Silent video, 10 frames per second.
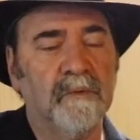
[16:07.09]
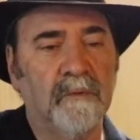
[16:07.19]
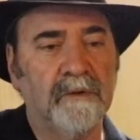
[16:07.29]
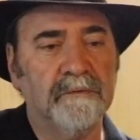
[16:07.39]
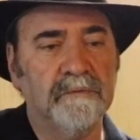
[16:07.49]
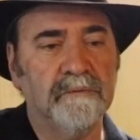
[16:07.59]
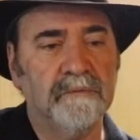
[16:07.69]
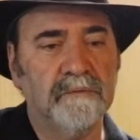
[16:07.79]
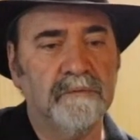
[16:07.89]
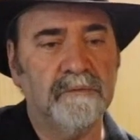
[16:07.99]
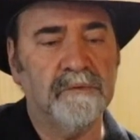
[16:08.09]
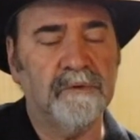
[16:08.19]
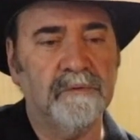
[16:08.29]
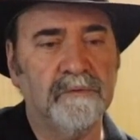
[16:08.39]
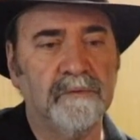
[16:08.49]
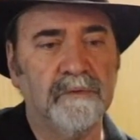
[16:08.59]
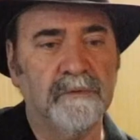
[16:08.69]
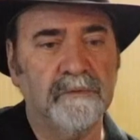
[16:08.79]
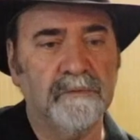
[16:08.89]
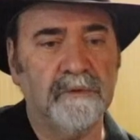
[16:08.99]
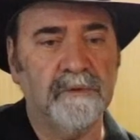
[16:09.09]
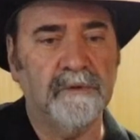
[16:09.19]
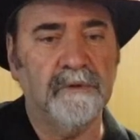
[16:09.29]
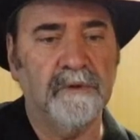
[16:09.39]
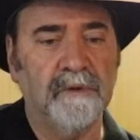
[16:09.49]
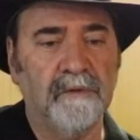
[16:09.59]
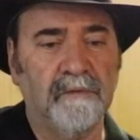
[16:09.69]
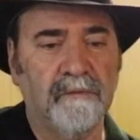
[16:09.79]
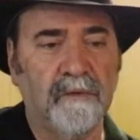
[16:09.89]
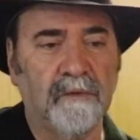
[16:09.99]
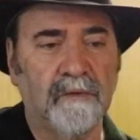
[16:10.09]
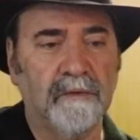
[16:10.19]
1, 2, 3, 4.